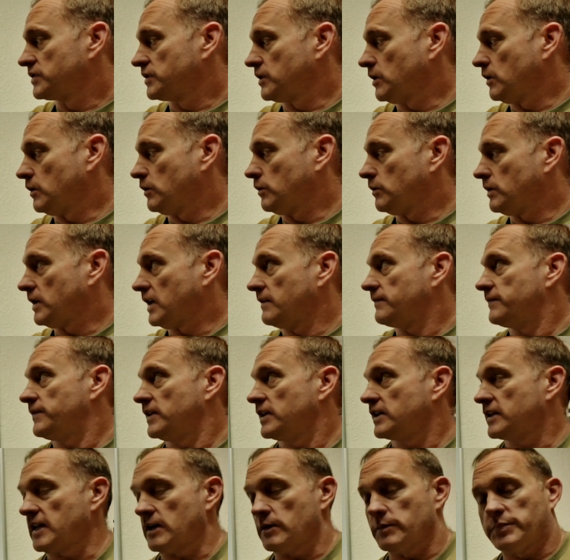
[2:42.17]
So I
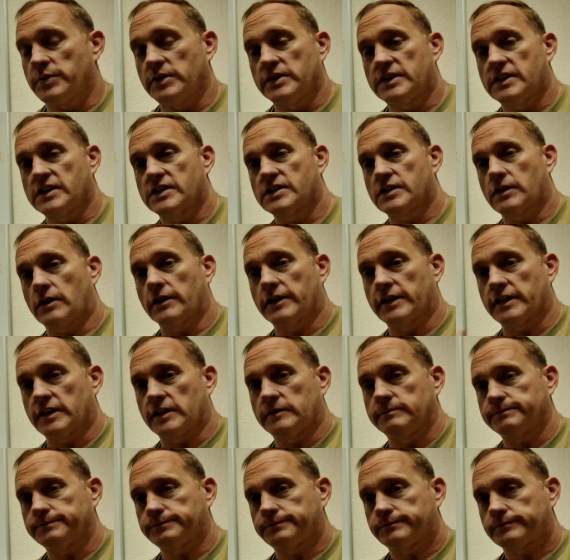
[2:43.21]
figured I would put this target
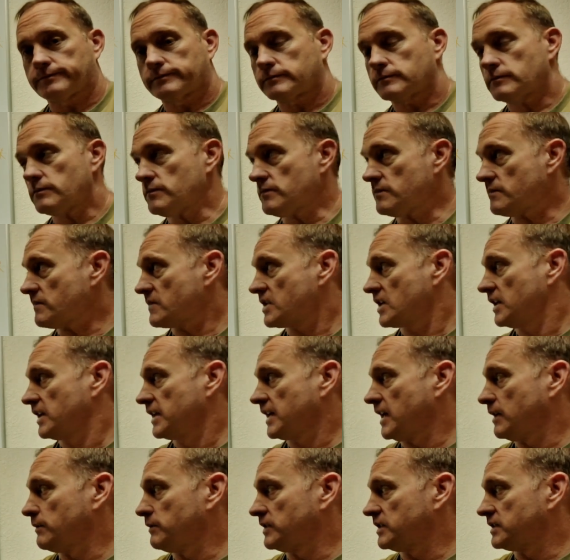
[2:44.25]
up and
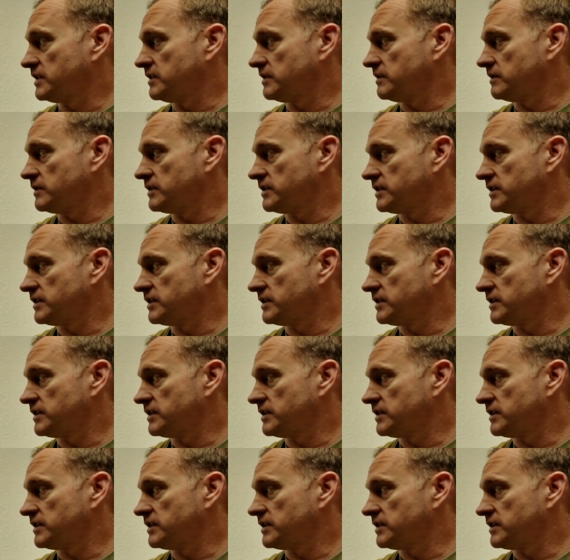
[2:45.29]
I would,